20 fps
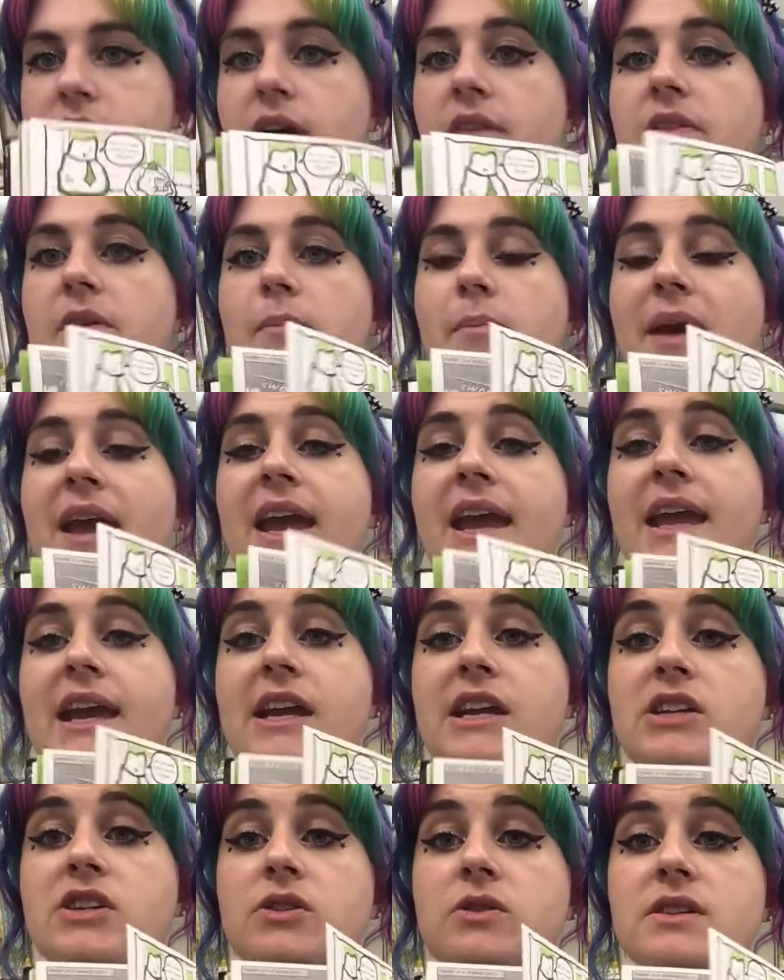on the
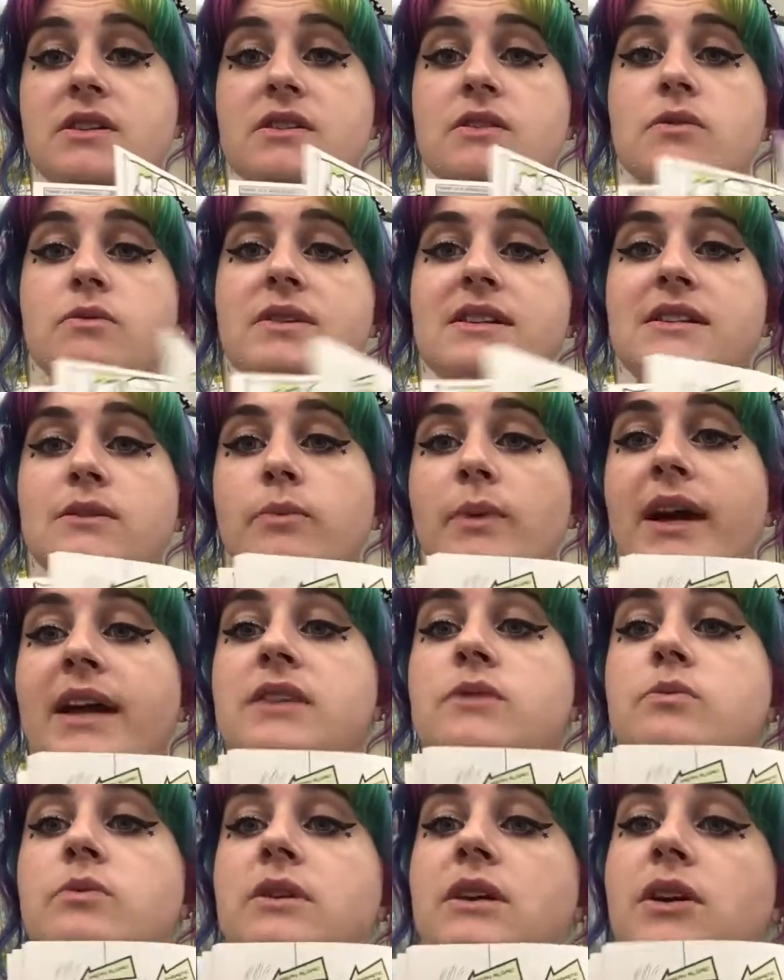page. So this is a reason why
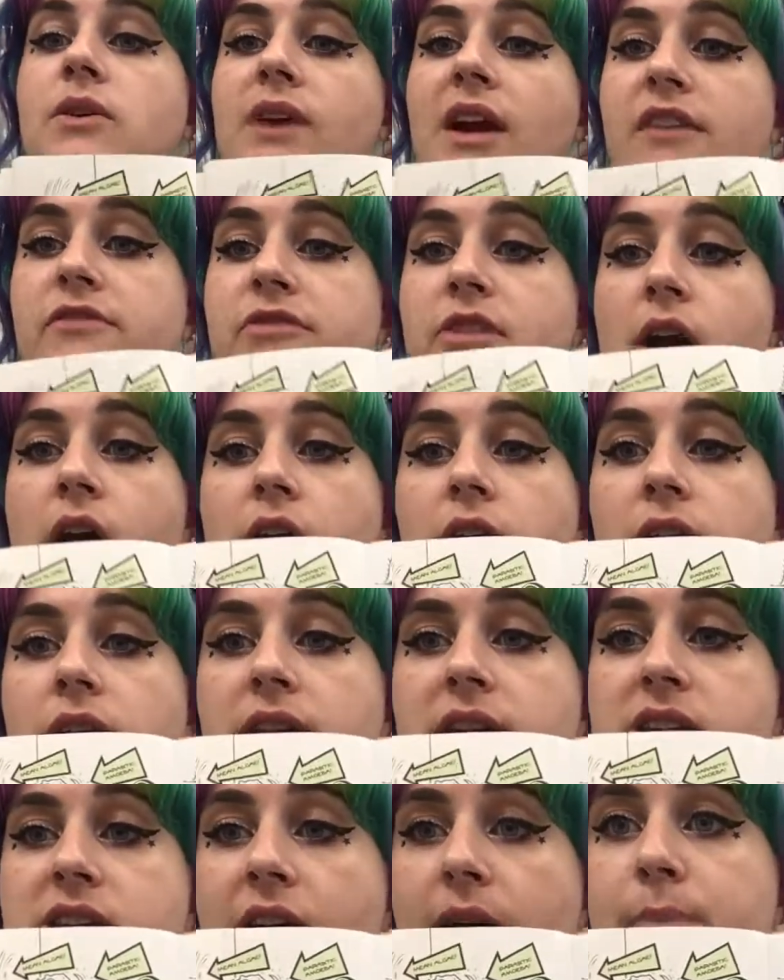it's really great for our
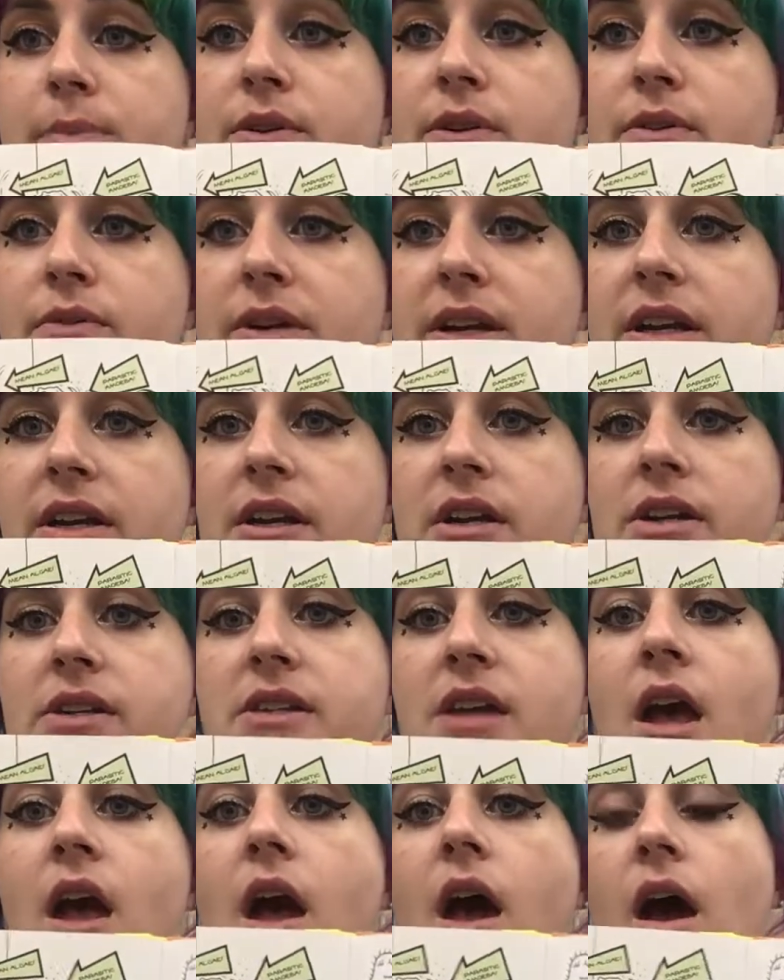early chapter readers,
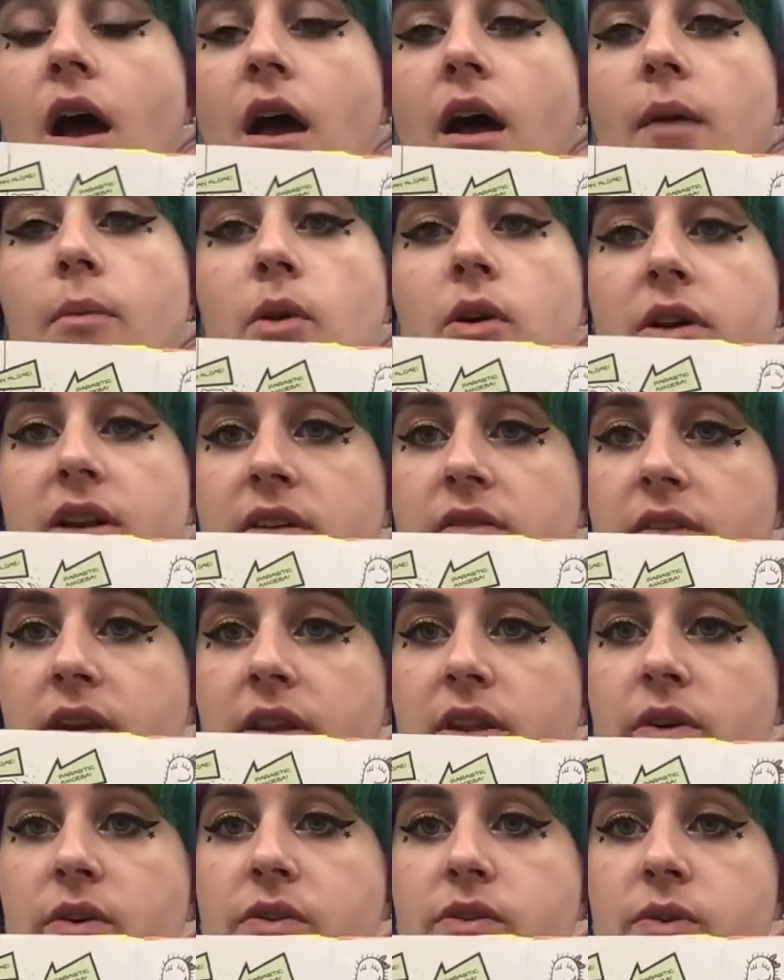or
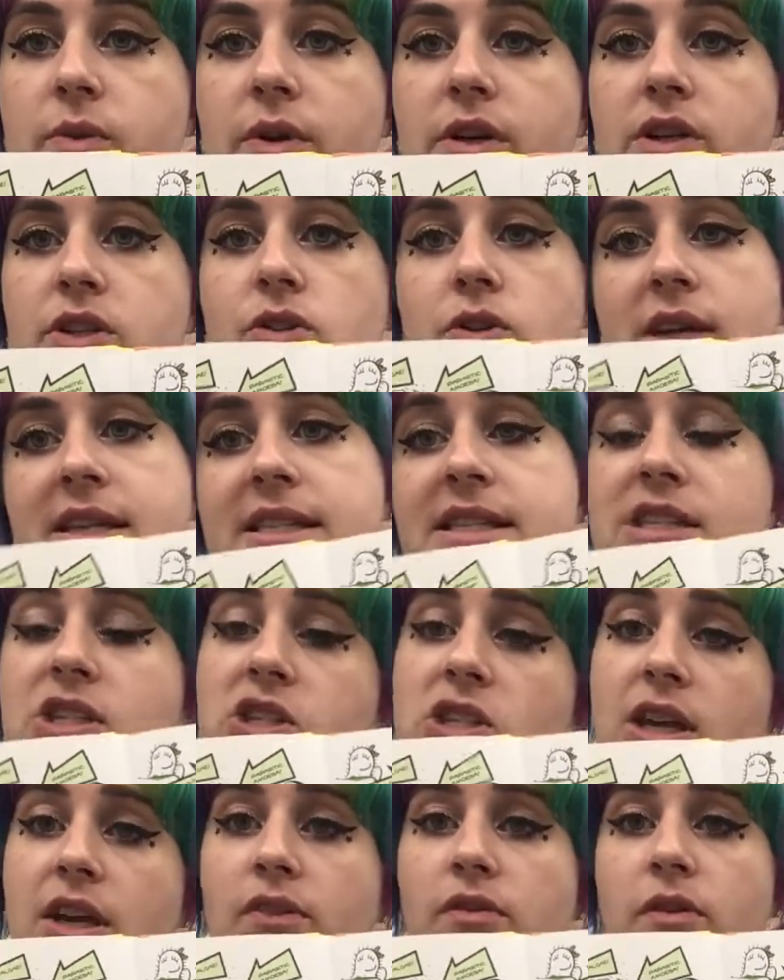even those who are
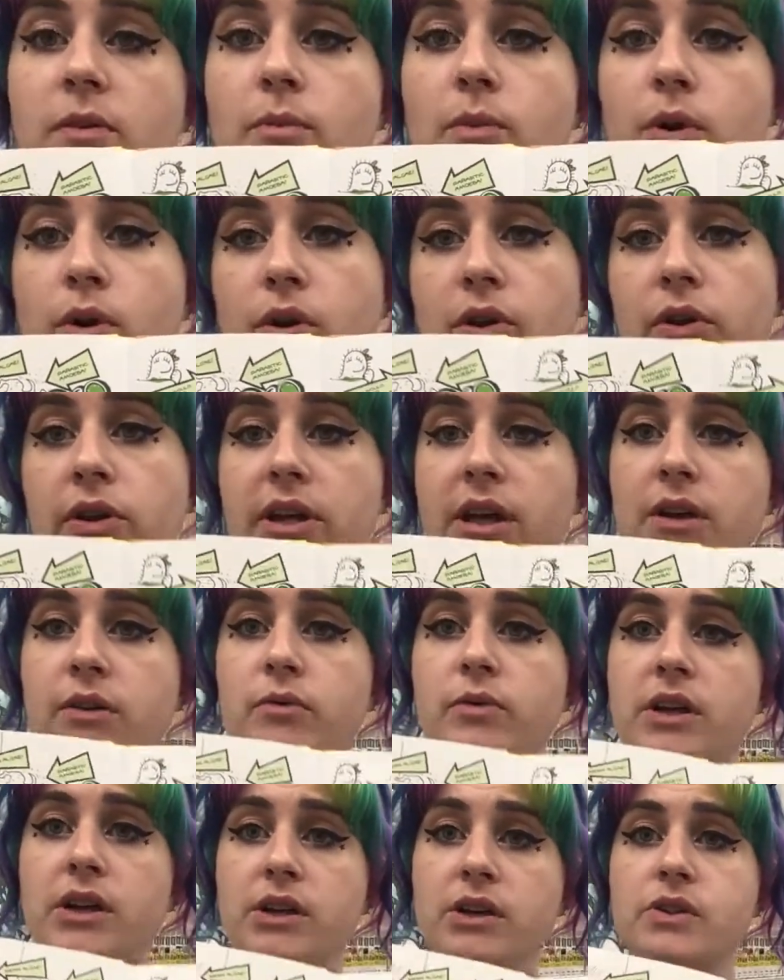transitioning from early
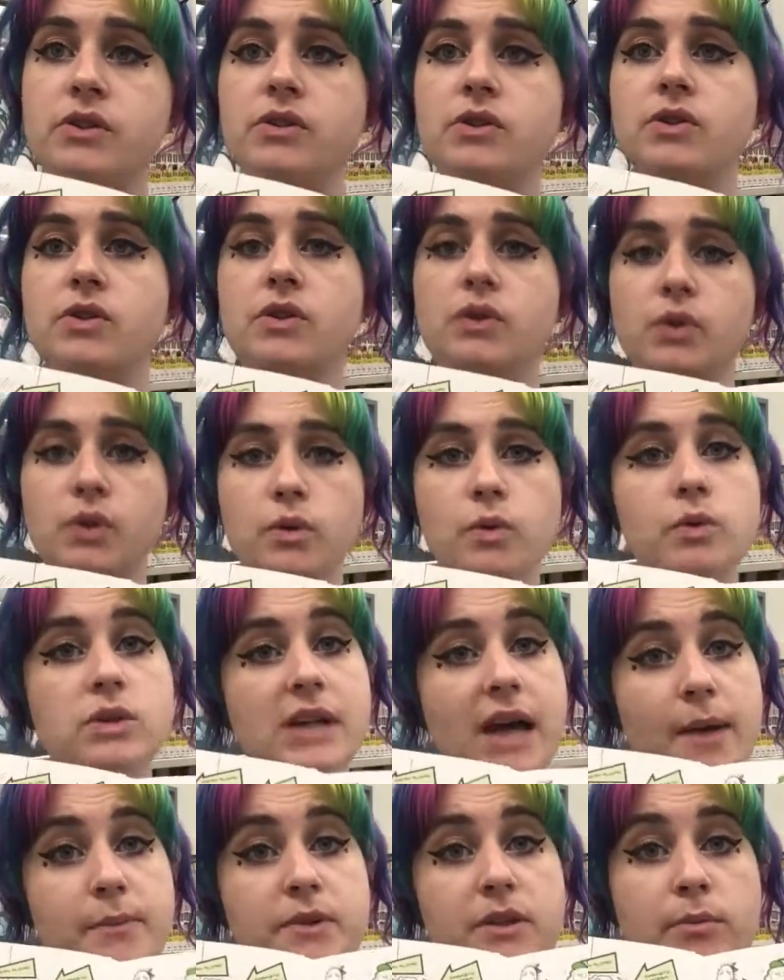readers to
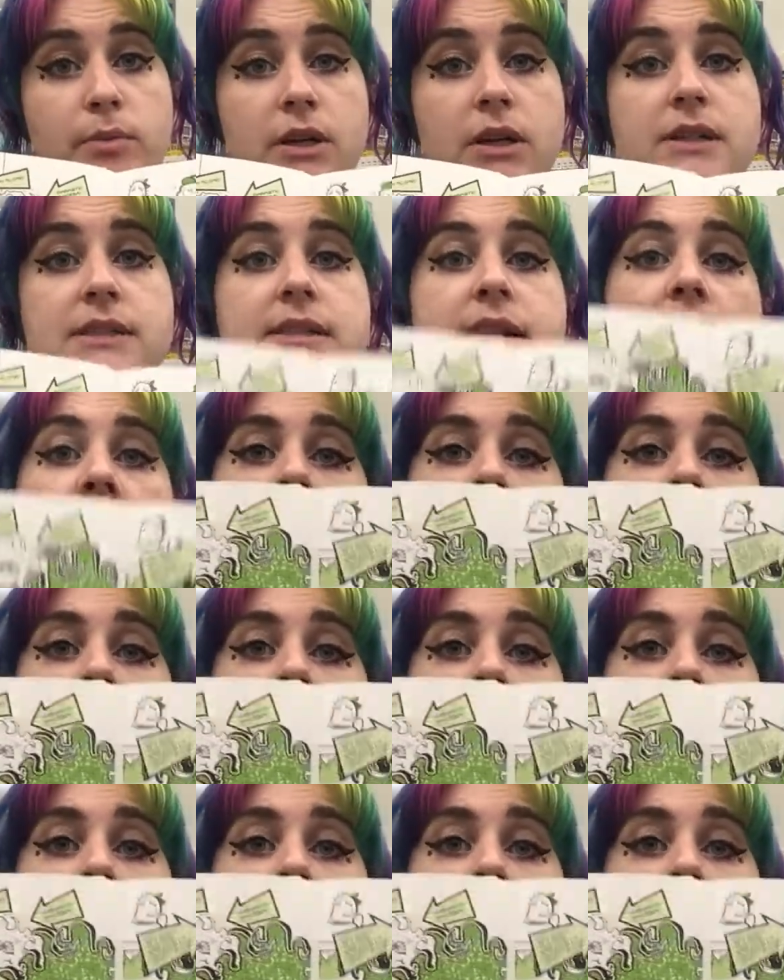chapter books.